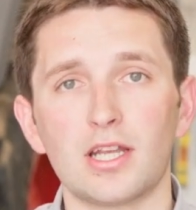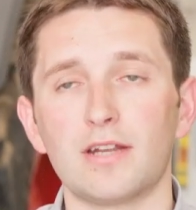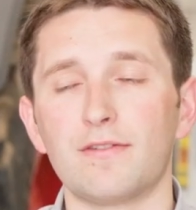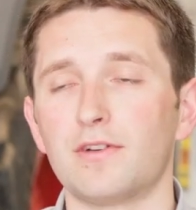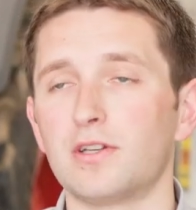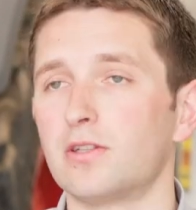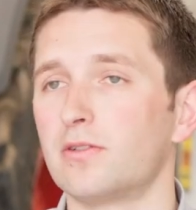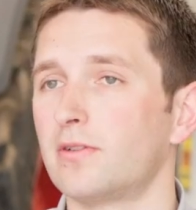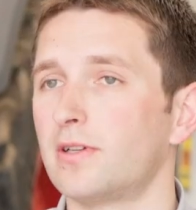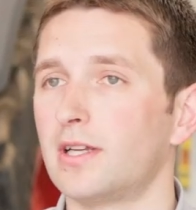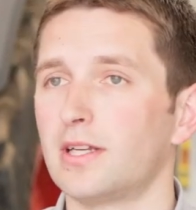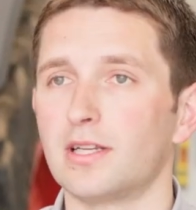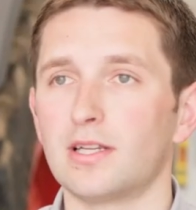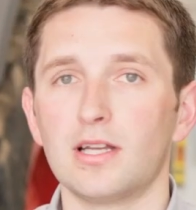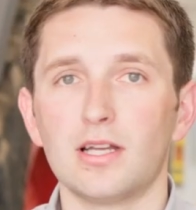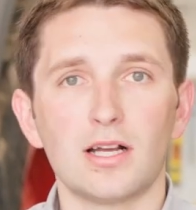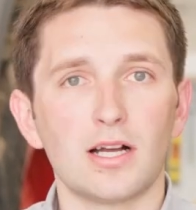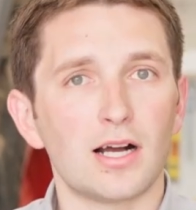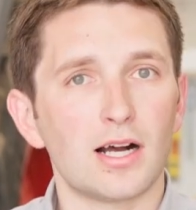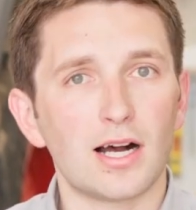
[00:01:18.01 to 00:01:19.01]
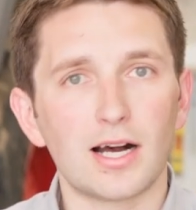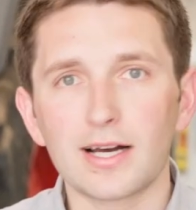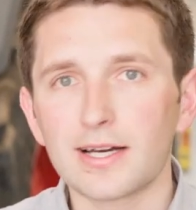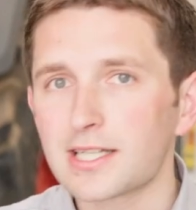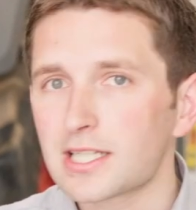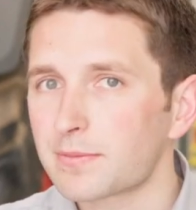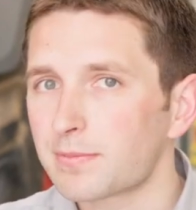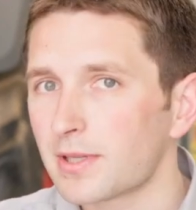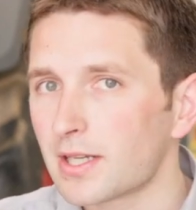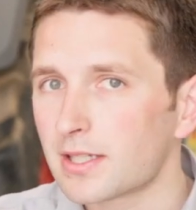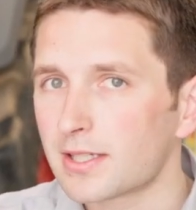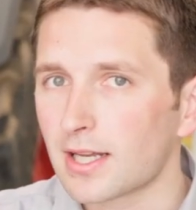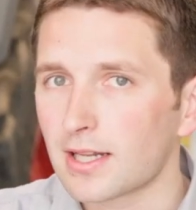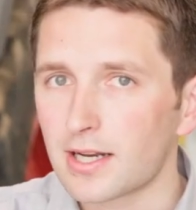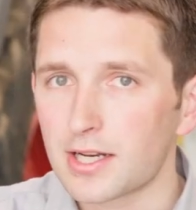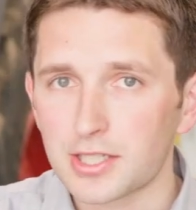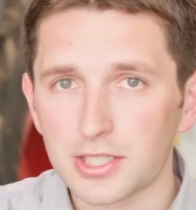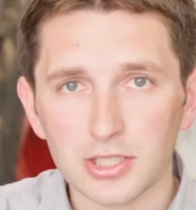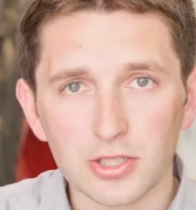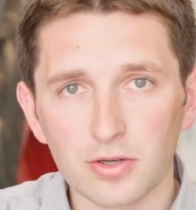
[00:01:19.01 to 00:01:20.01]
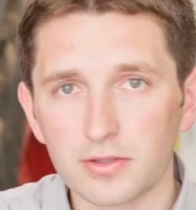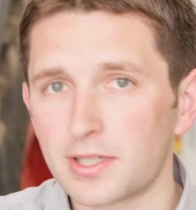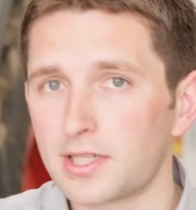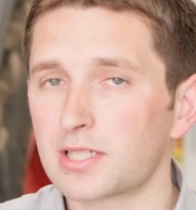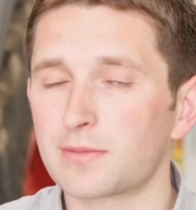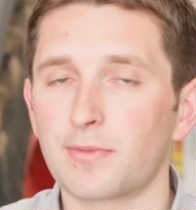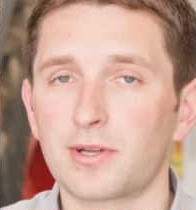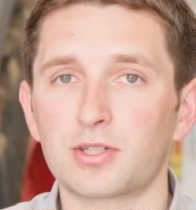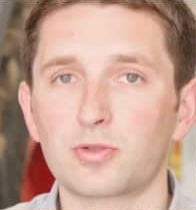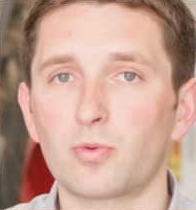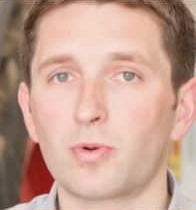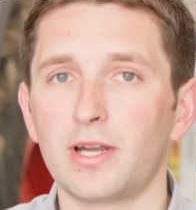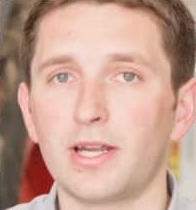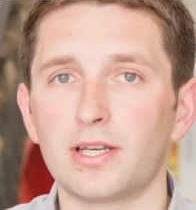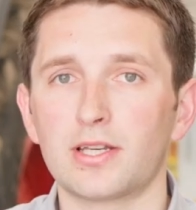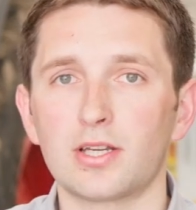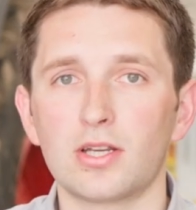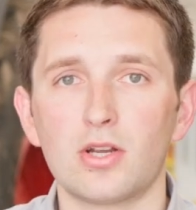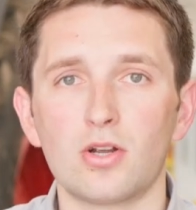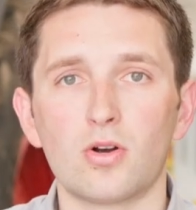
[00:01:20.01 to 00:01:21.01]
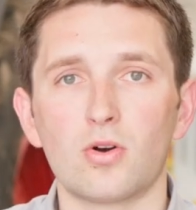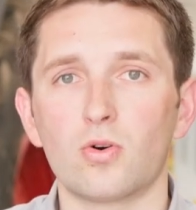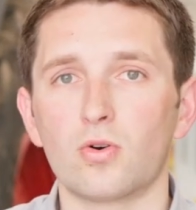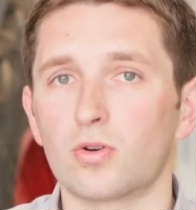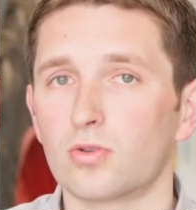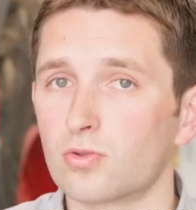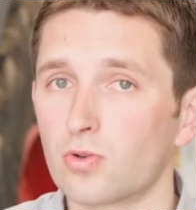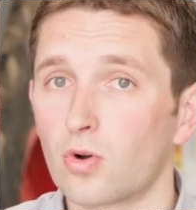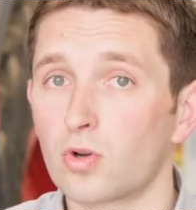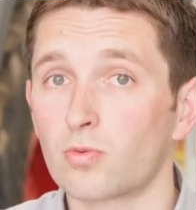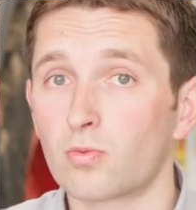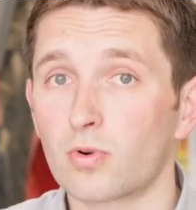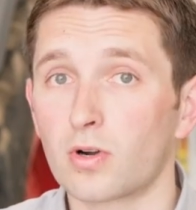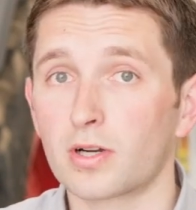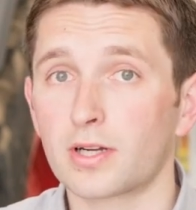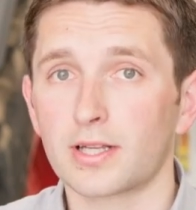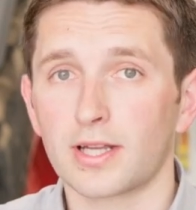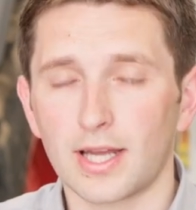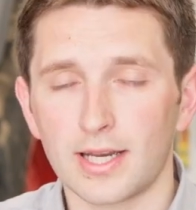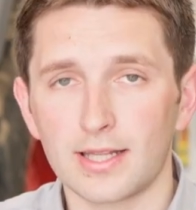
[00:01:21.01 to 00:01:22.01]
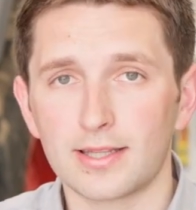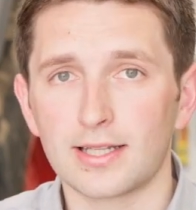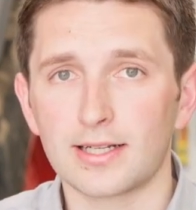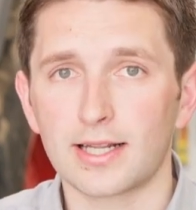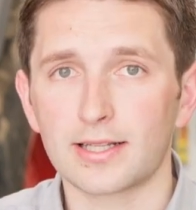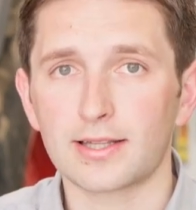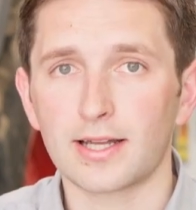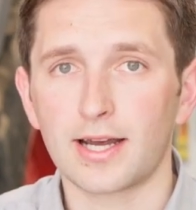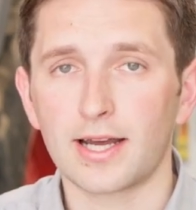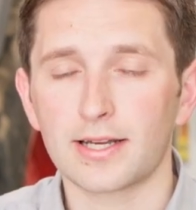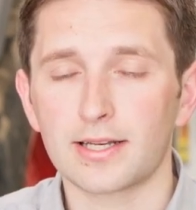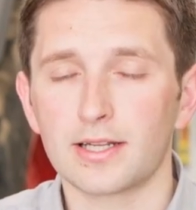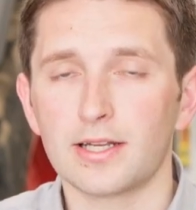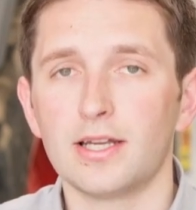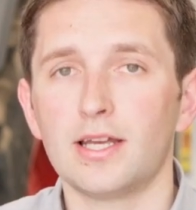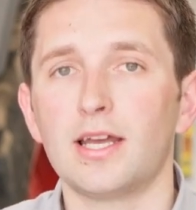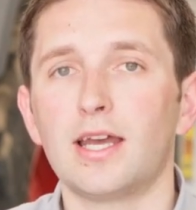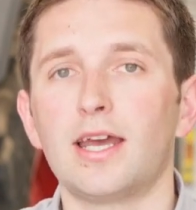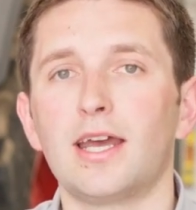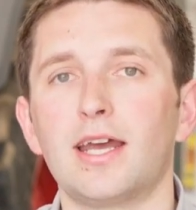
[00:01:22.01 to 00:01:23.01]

if you're doing high speed tillage and don't need as much weight, or road work, anything like that.